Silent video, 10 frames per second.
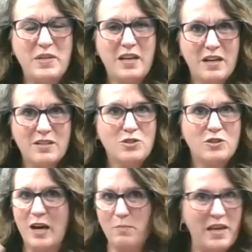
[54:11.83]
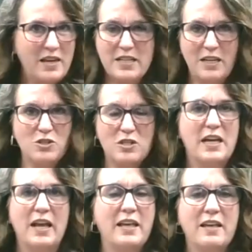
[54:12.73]
because you're not paying attention to
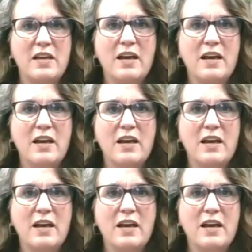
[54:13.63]
any of the